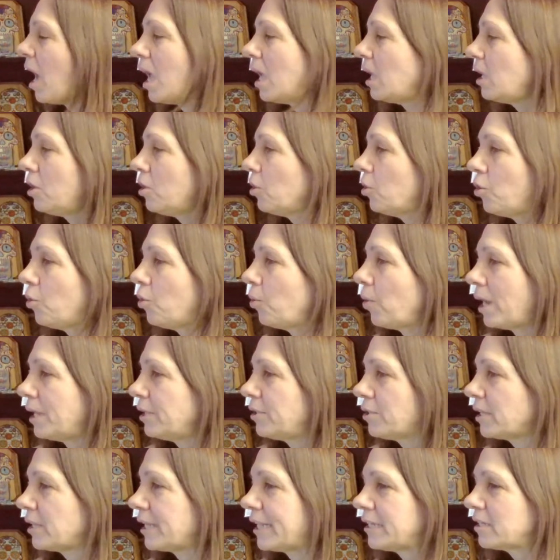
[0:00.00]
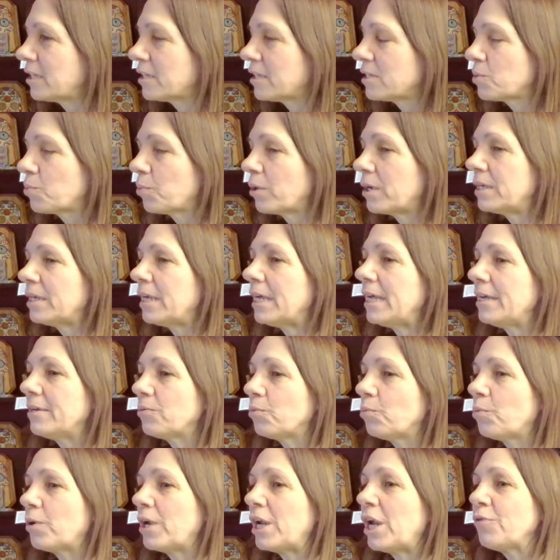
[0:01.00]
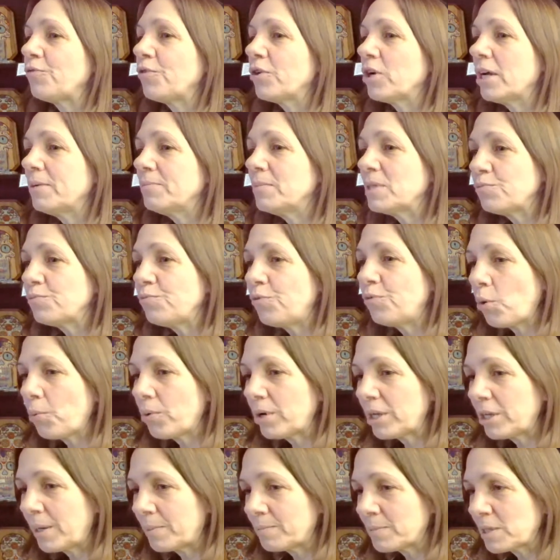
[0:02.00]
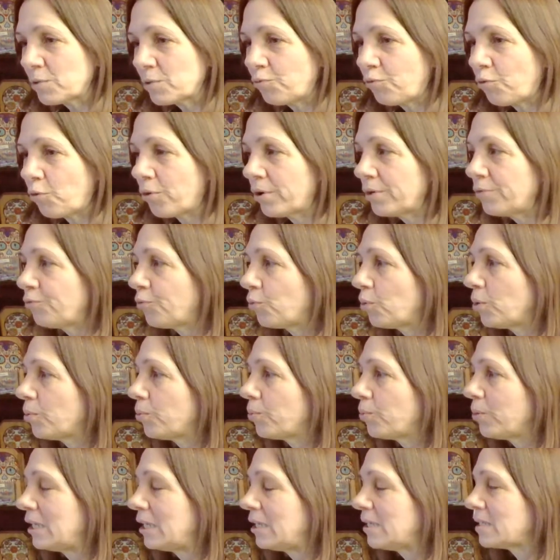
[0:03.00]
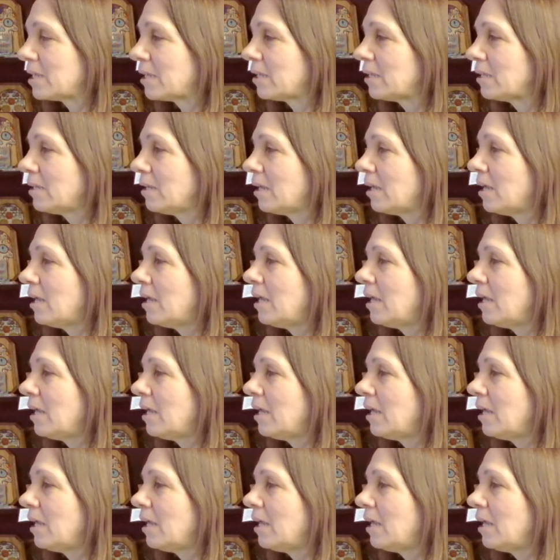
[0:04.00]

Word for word: oh, I don't like this one whatever comes forward comes forward for a reason.